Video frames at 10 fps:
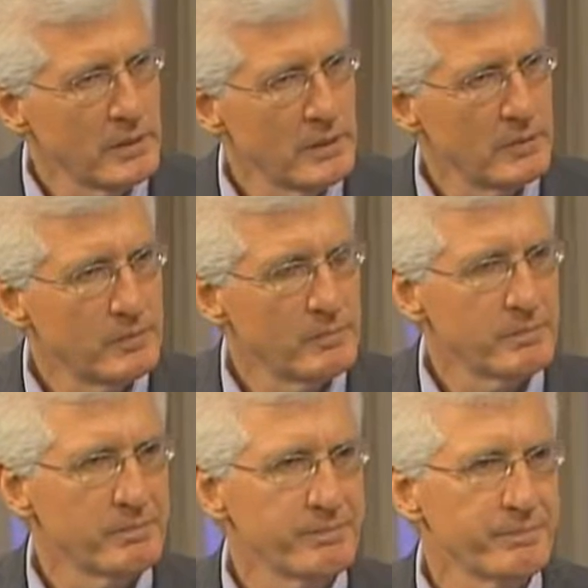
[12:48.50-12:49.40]
It all
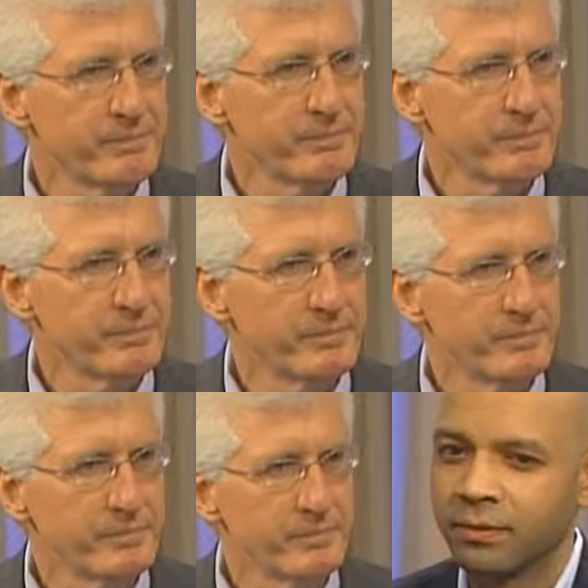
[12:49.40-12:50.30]
depends on the patient that you're
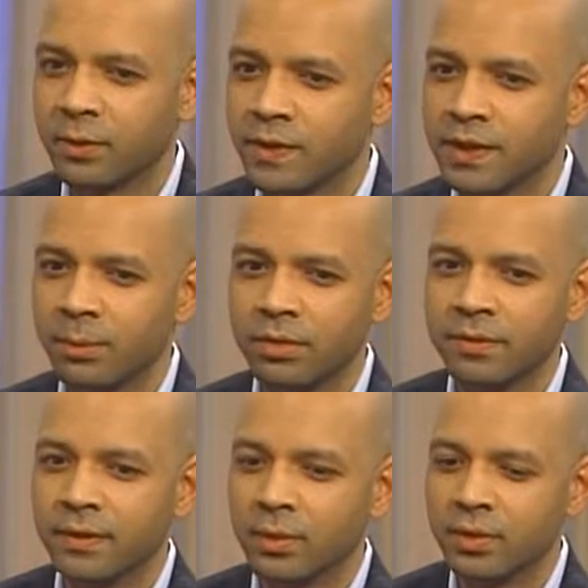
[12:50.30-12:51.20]
seeing. For example,
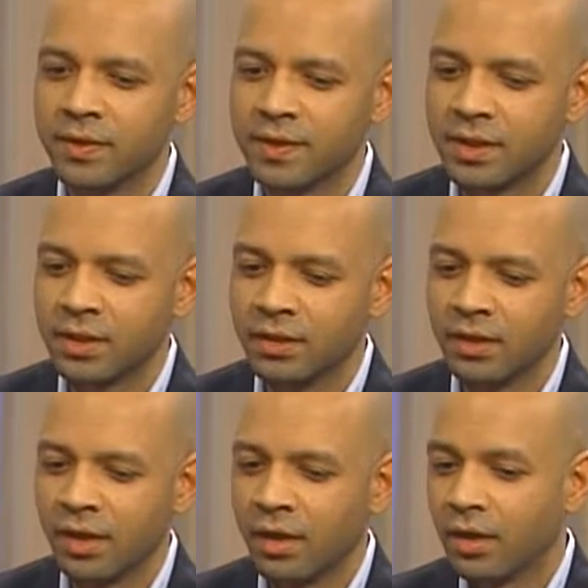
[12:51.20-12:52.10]
if I were to see,
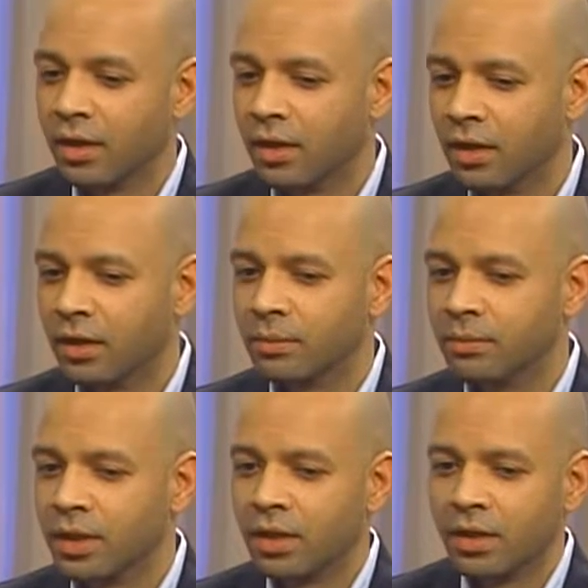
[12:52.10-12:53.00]

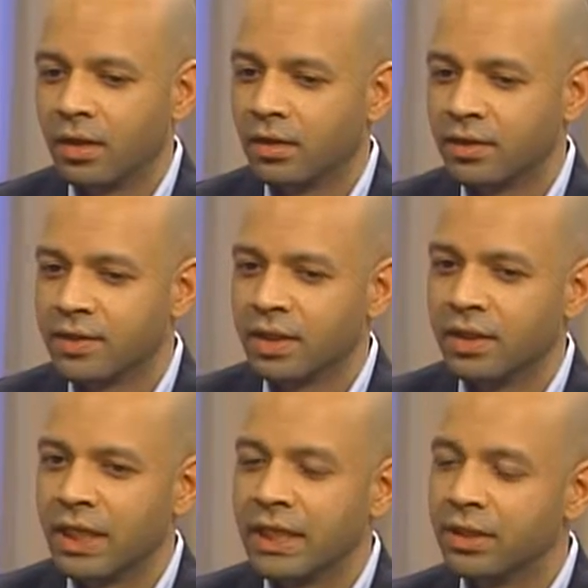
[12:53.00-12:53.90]
let's say,
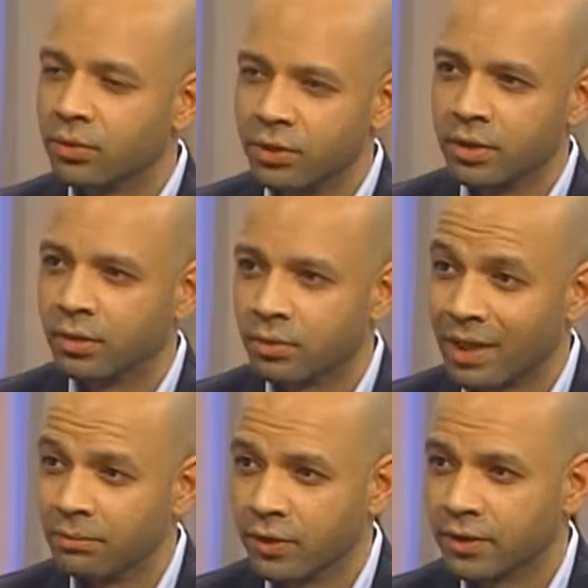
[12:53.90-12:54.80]
an 83-year-old
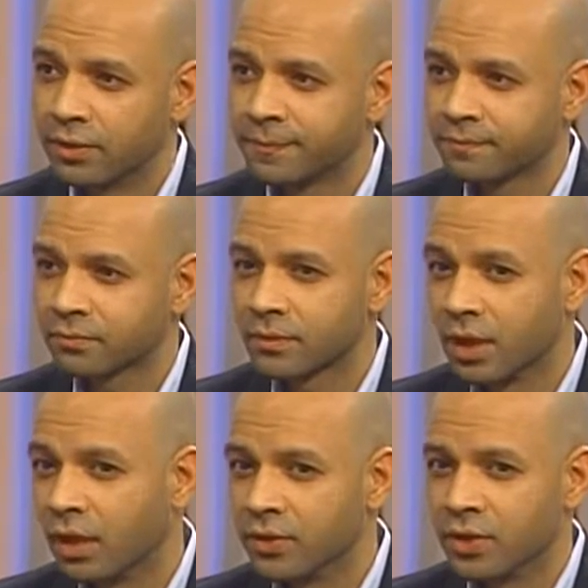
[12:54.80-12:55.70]
grandmother,
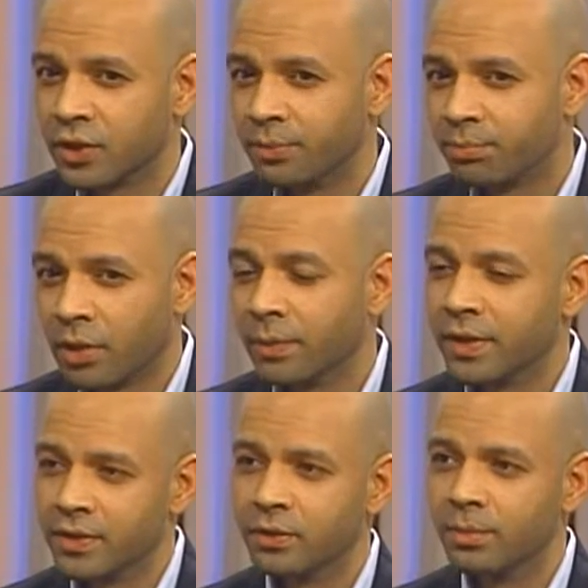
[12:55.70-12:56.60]
odds are she
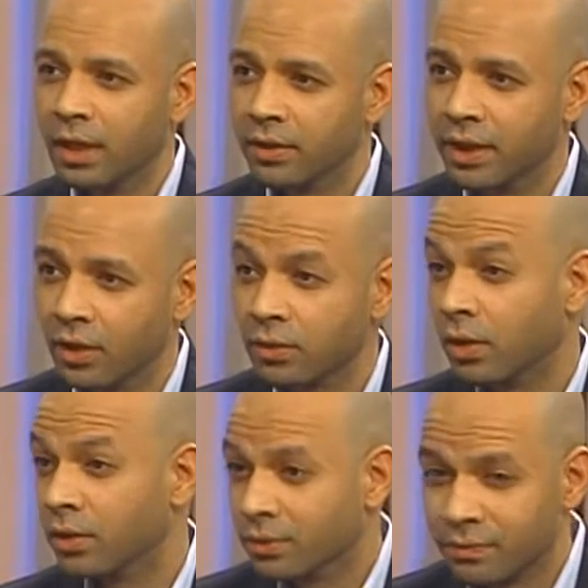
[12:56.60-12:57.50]
probably doesn't do ballet now,
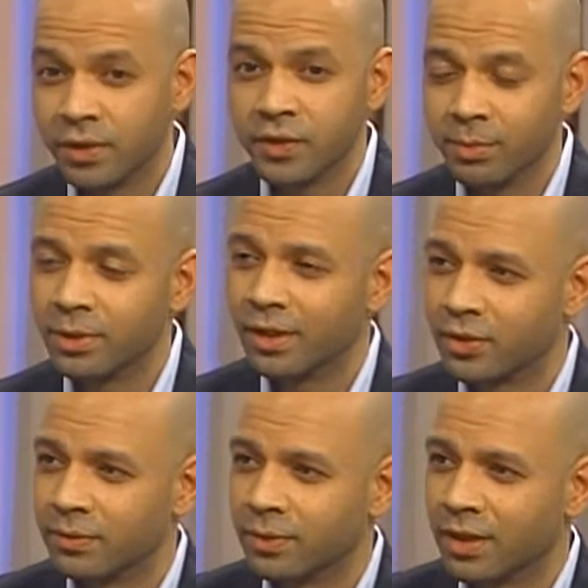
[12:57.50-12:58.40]
although there's a
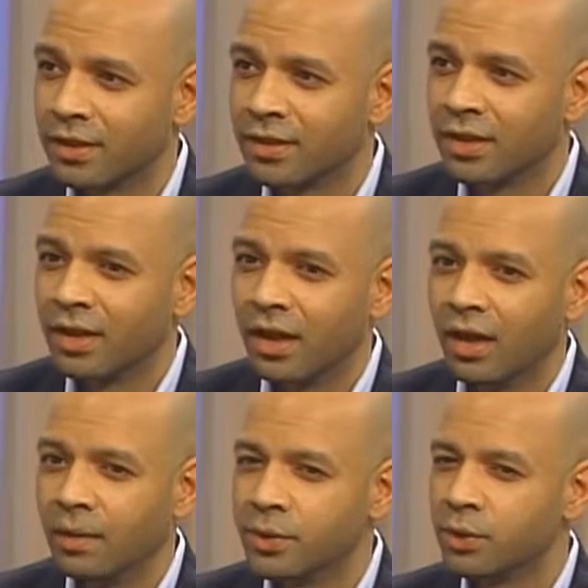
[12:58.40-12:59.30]
potential for that.